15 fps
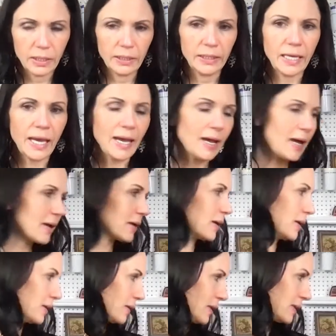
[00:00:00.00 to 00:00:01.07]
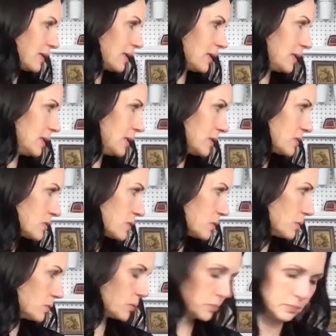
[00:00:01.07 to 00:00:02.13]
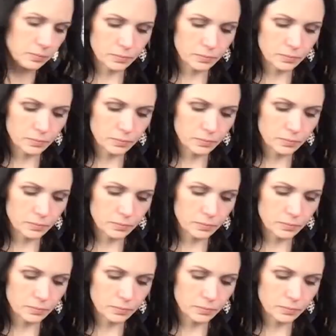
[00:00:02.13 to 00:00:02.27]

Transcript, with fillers: Yeah, I kind of like that idea, Sue.